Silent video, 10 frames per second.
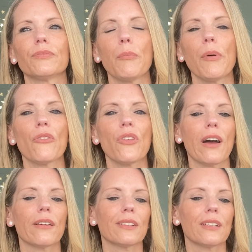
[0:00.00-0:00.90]
but
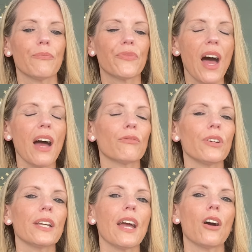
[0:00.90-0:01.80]
that that
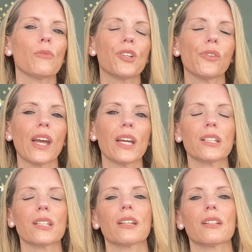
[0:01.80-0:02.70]
really helps you get
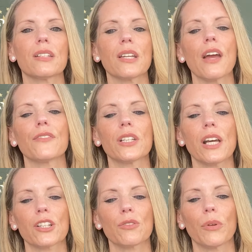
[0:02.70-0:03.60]
into that state of
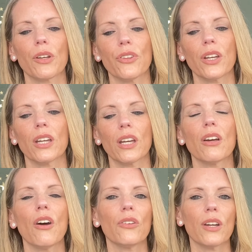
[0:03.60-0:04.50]
detachment by
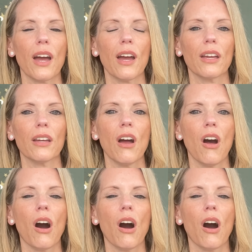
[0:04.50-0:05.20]
thinking, okay,